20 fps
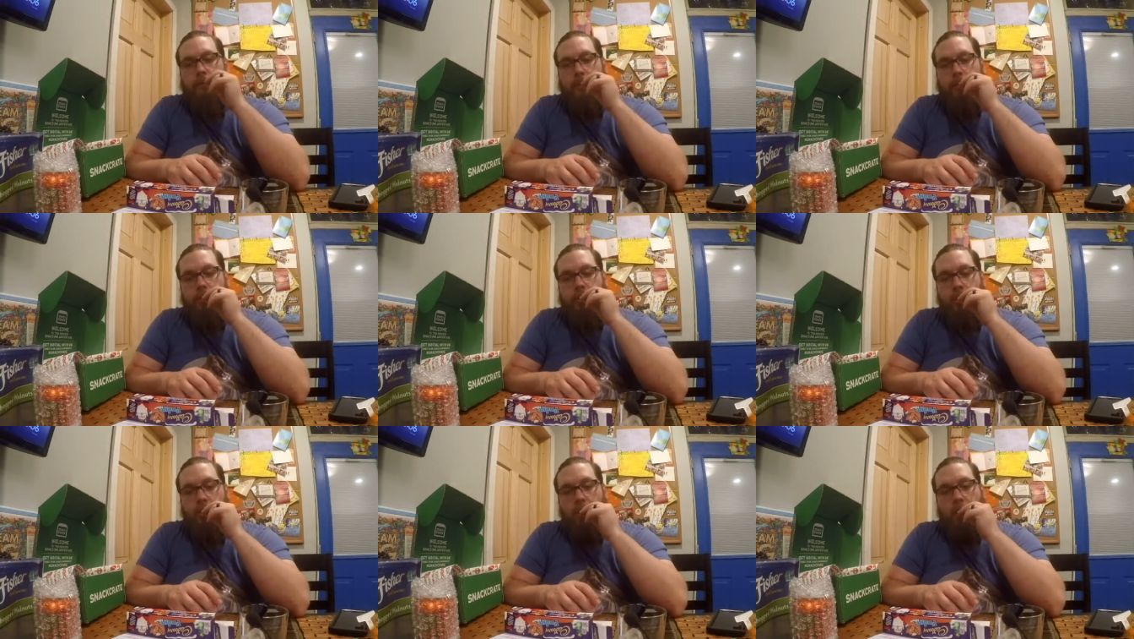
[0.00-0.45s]
of
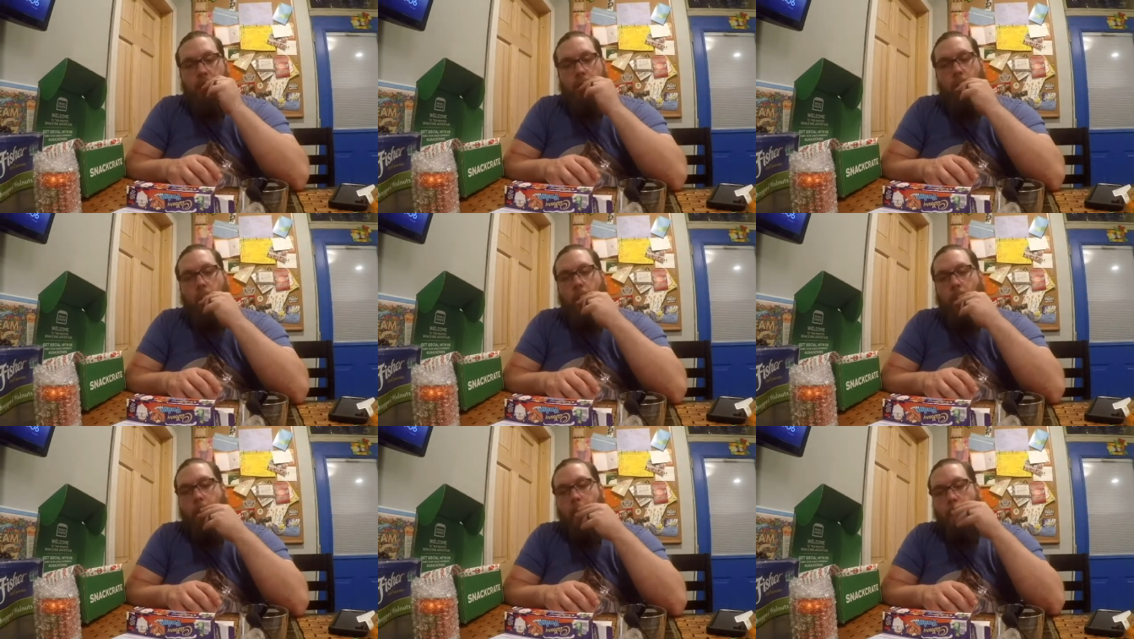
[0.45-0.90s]
fudge is that?
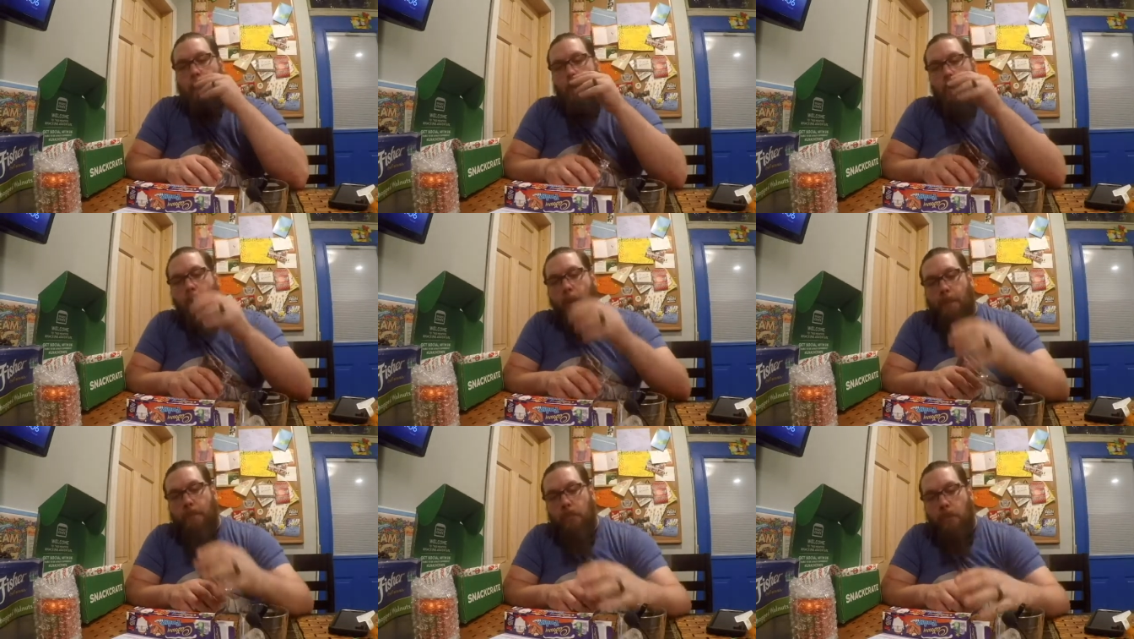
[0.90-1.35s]

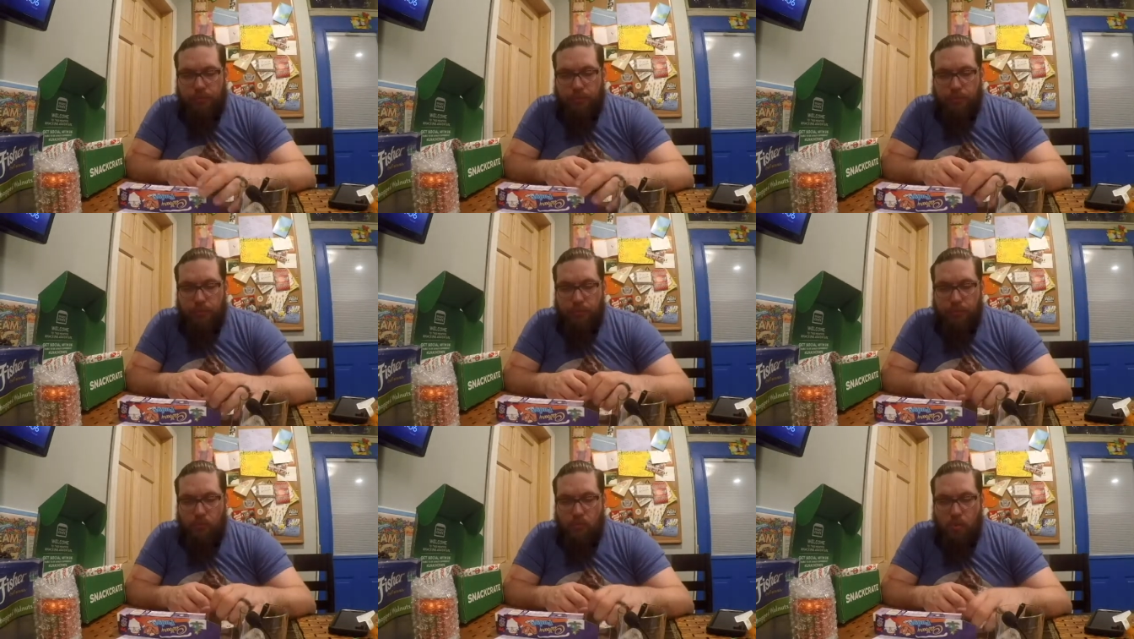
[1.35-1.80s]

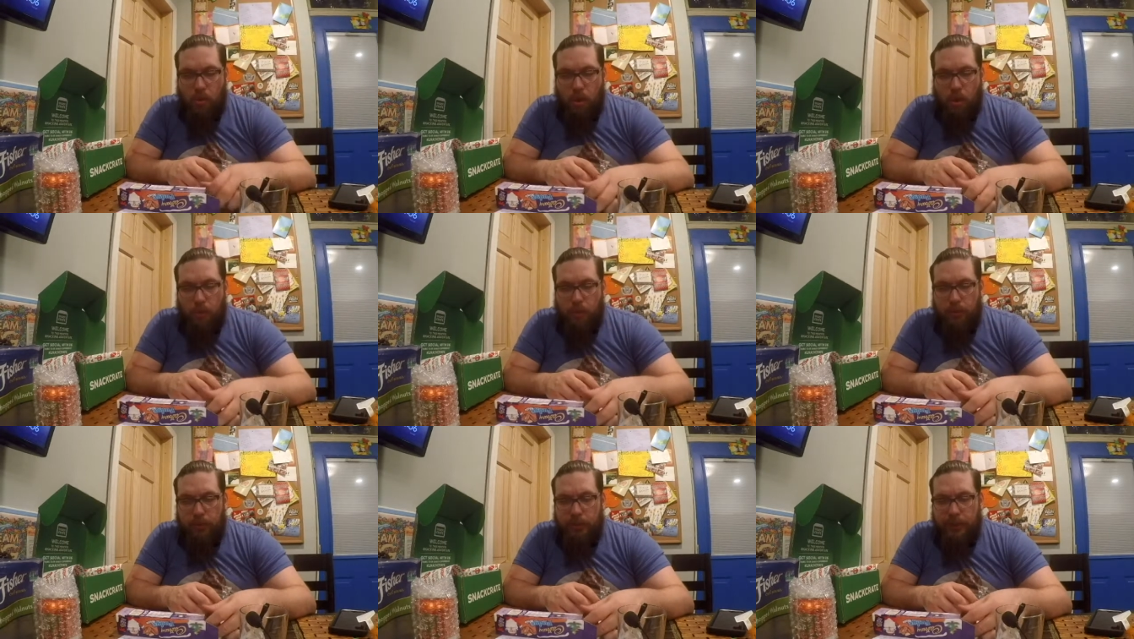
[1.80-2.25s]

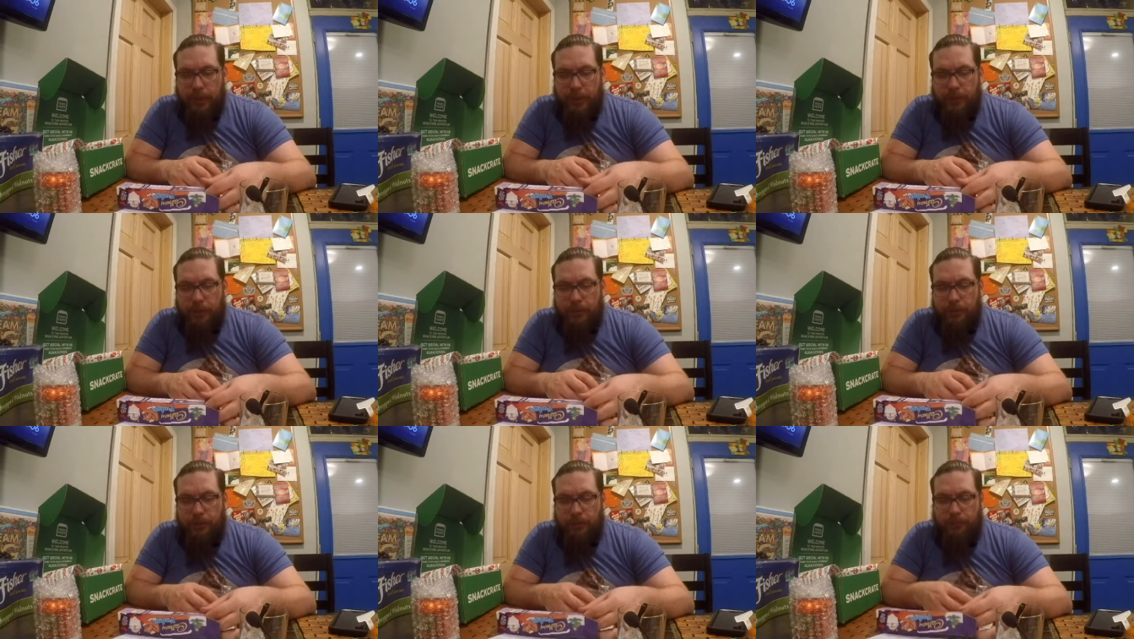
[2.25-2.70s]
Almost
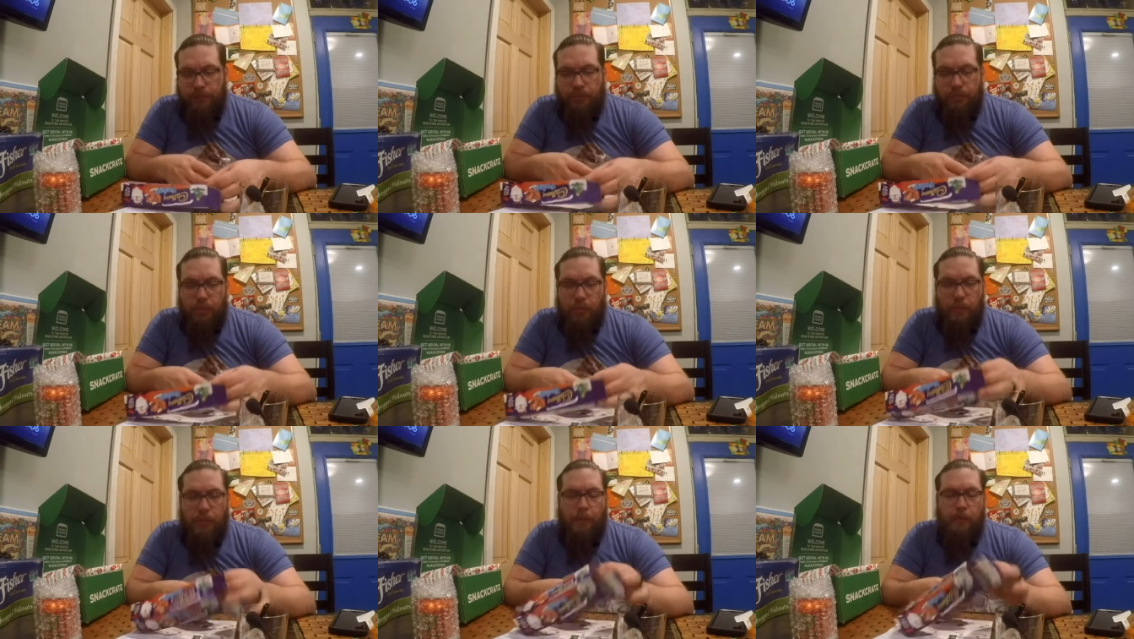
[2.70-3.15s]
tastes
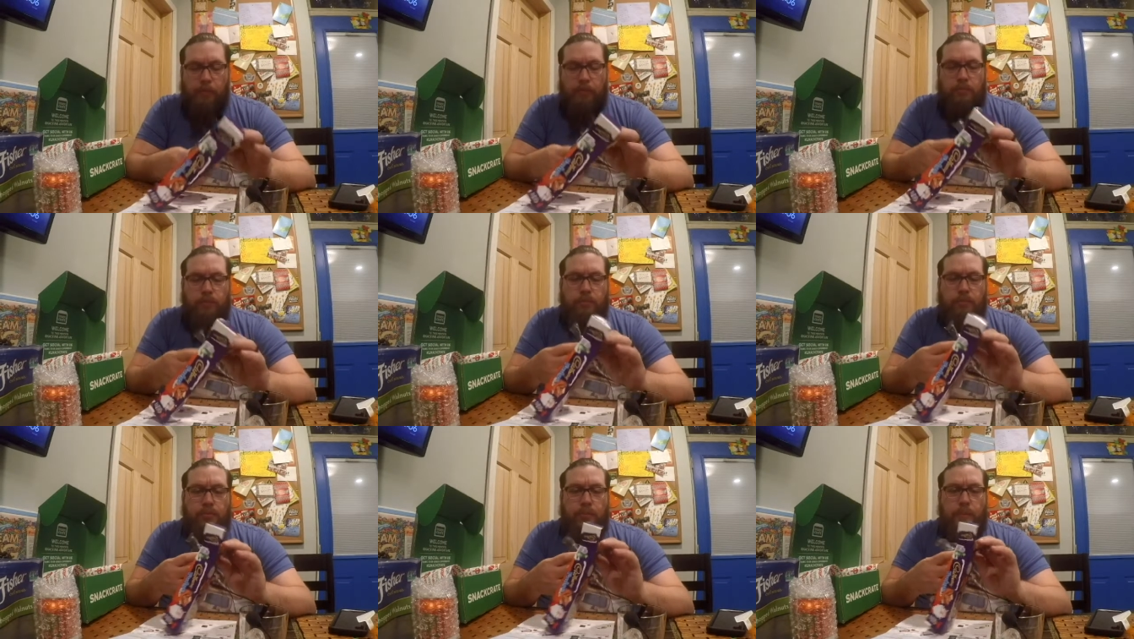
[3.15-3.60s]

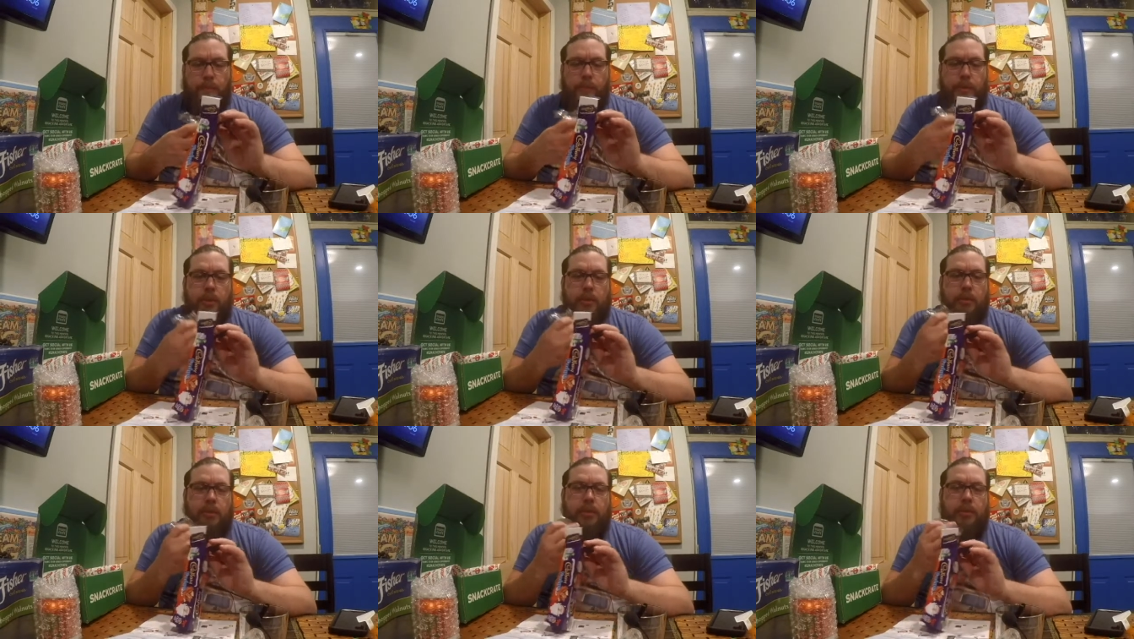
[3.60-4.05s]

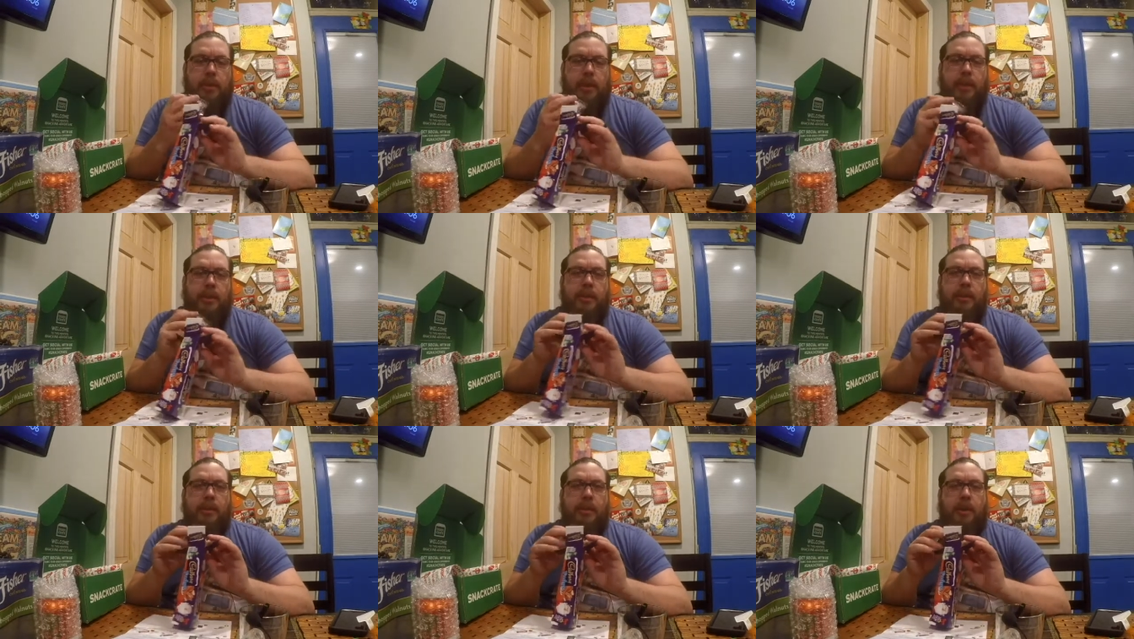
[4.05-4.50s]

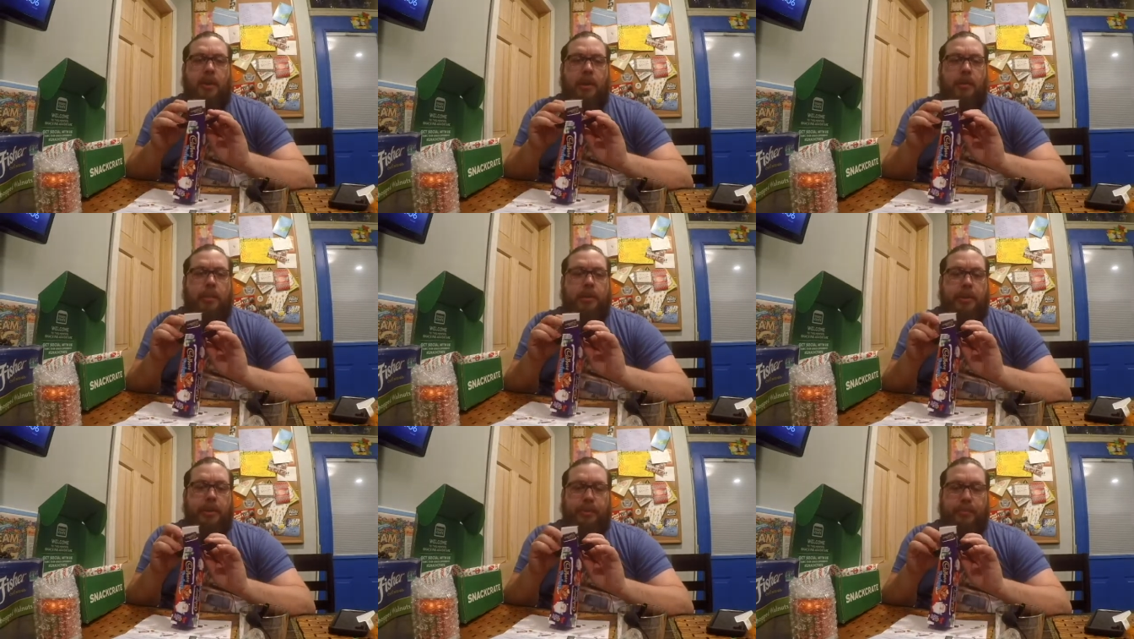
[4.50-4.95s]
slightly
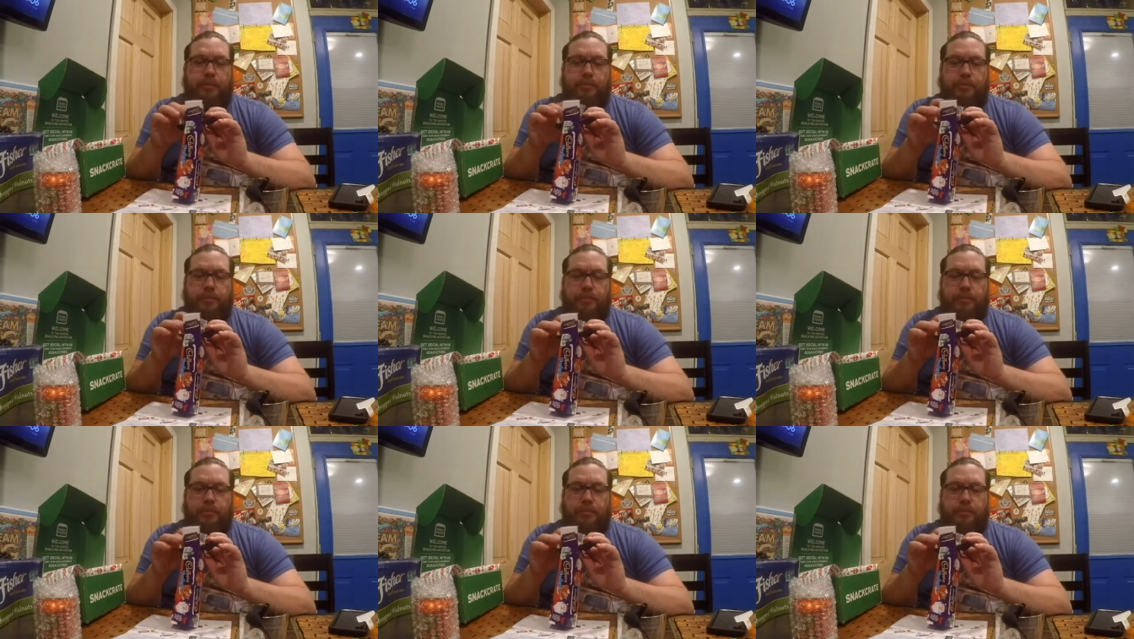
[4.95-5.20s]
caramely,